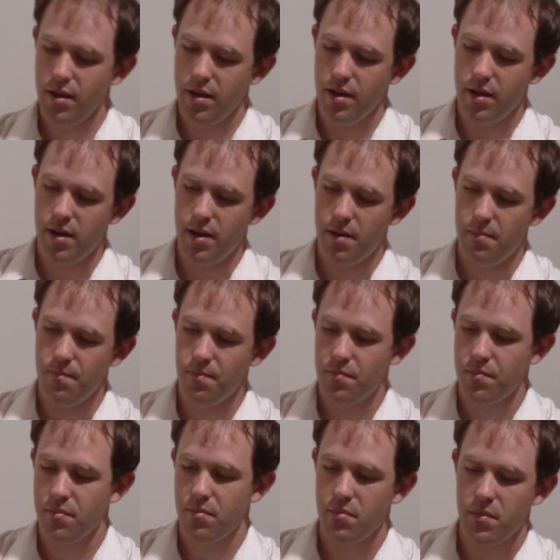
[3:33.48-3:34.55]
I
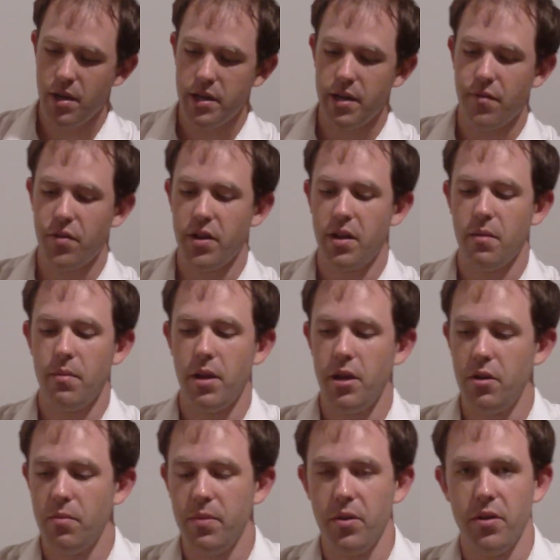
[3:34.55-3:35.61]
definitely commend
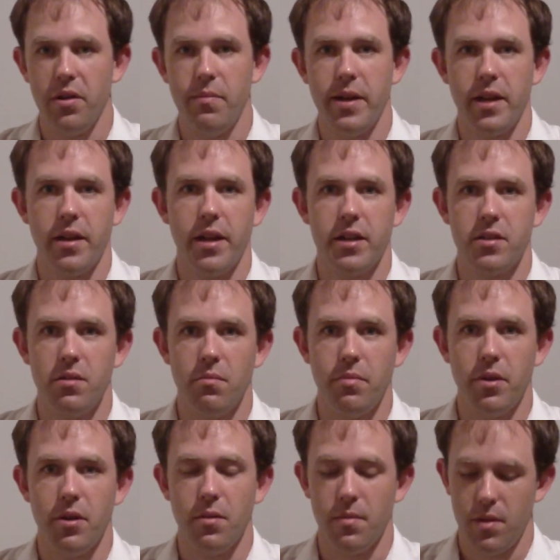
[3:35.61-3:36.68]
your ability to make an excellent
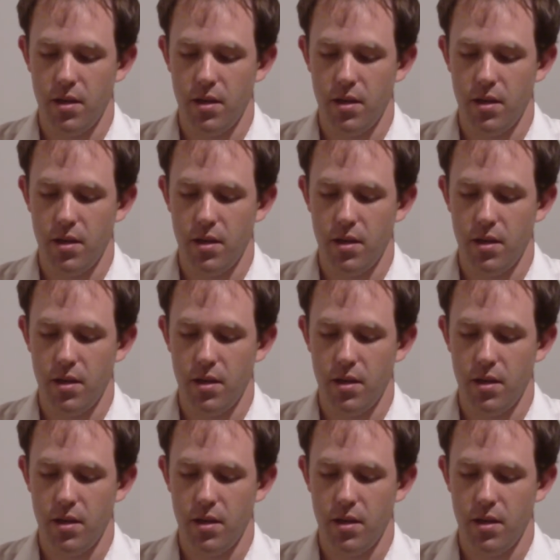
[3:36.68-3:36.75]
beer.